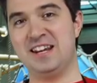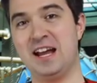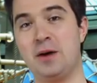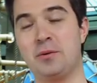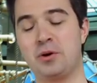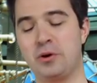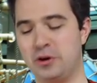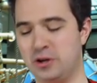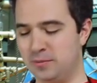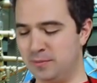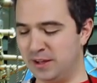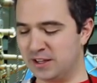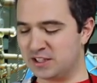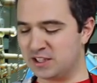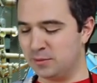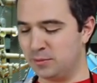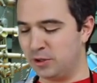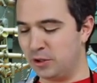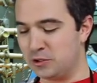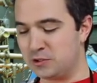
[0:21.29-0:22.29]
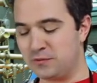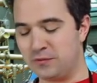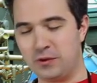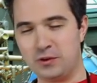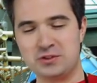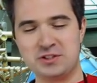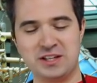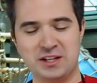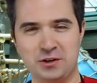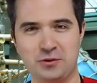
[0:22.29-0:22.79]
Now we're going to mix some of those
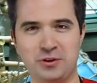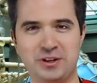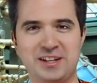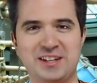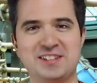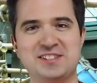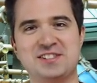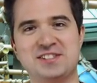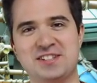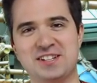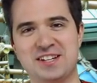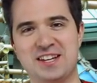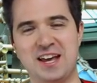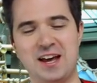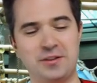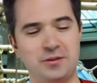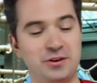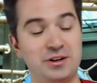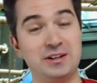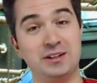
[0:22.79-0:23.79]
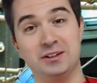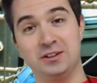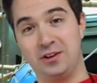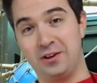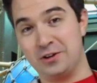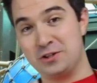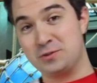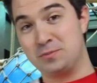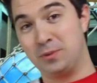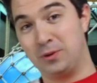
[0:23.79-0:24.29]
first ingredients together in a
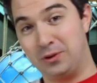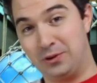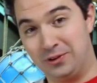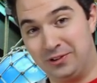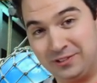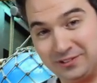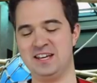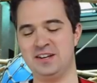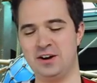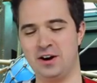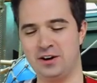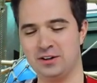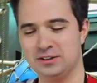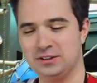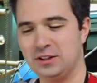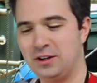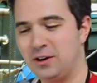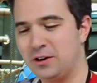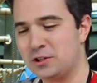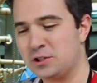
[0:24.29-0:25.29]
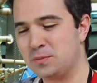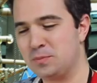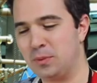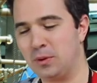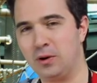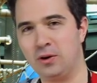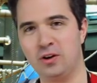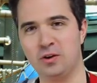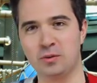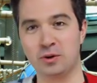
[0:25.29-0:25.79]
large bowl. In our large
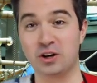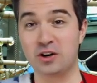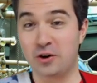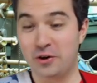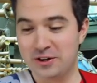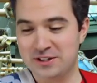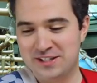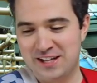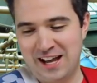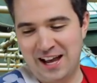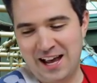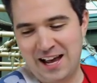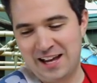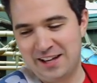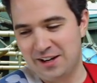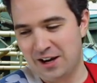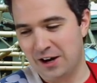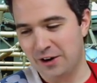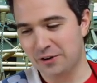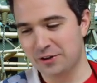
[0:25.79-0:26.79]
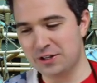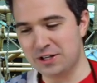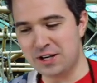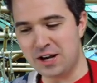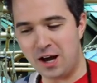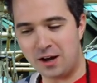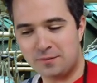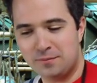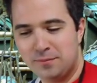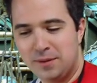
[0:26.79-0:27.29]
bowl, we're going to add our
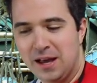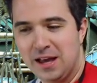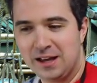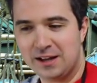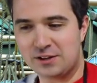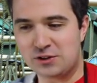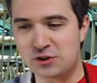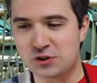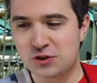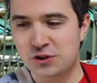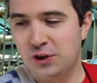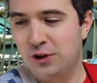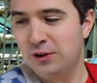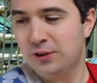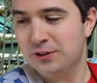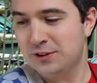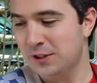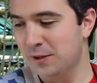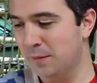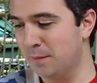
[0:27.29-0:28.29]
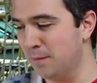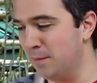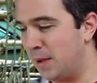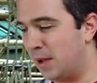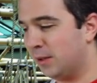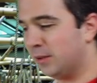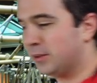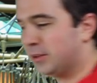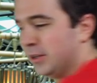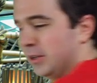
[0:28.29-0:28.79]
nutmeg, salt,
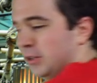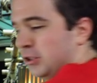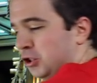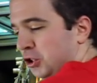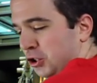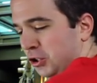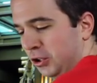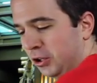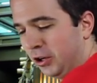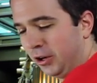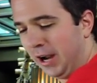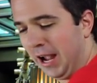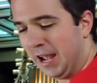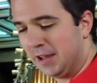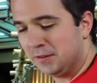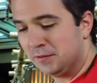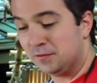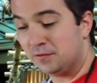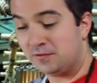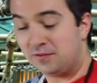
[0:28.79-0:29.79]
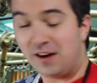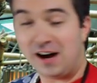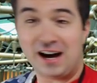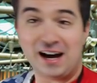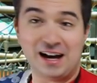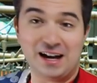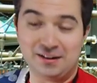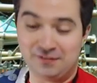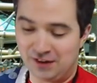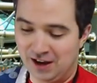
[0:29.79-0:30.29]
milk, sugar, and
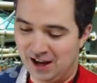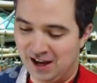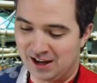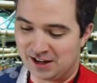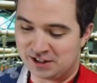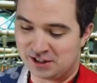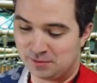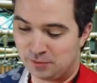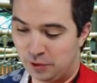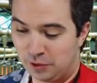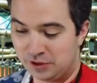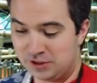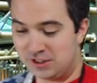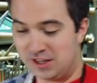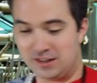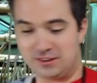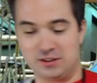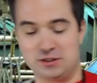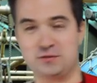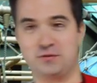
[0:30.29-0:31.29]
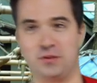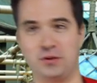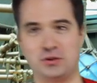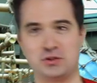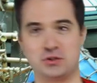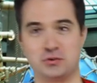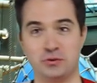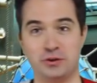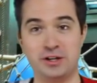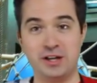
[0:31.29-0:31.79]
five eggs. I'm going to take these
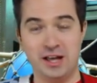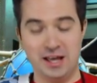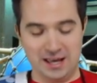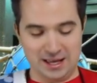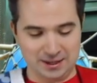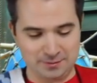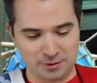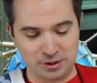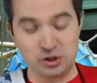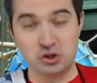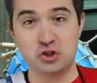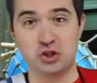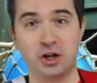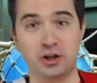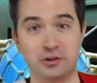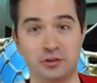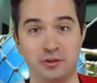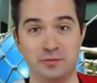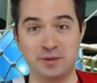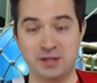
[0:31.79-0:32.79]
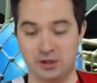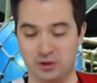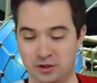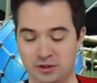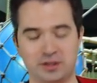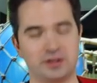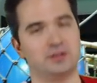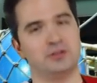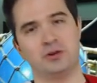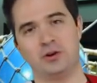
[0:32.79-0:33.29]
first three, and I'm gonna juggle them here
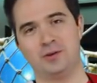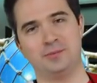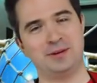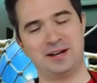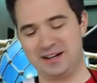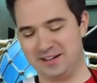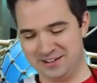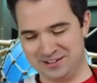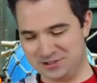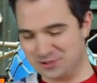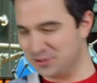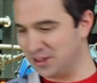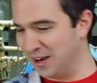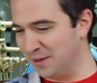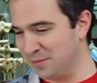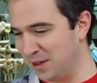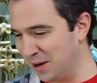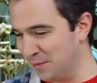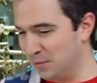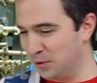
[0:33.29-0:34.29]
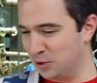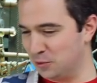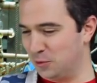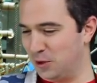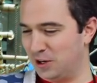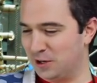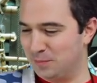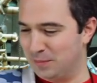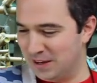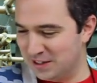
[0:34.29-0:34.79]
on, no, I'm not gonna do that. I'm not a
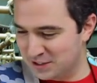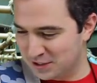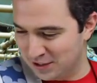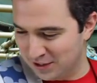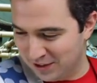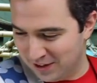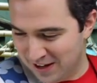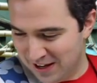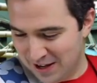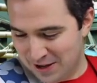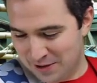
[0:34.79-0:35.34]
boardwalk busker.